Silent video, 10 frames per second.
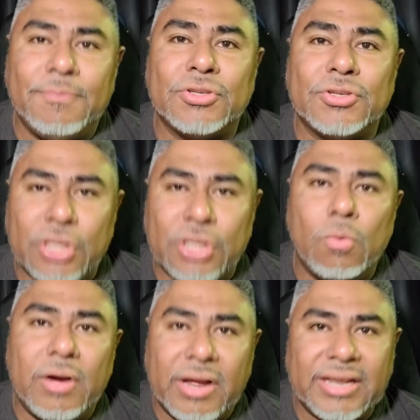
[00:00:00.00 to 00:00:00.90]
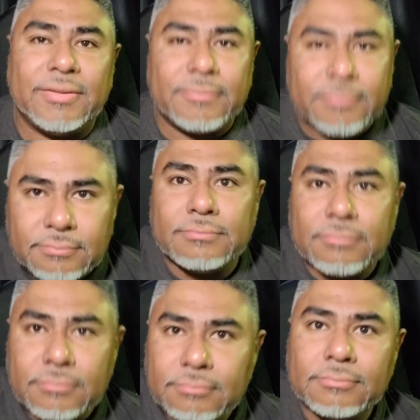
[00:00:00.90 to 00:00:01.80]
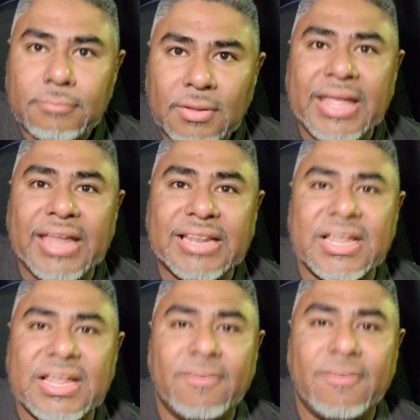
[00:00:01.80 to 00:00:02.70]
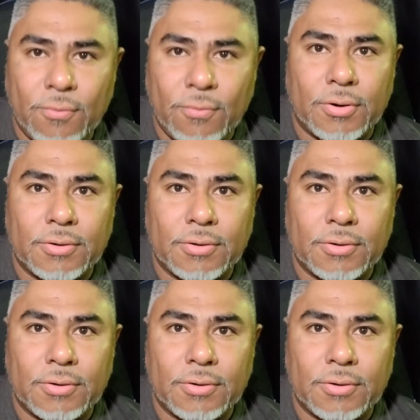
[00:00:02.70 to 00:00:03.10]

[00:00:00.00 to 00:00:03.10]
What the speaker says: you still want to get it signed for.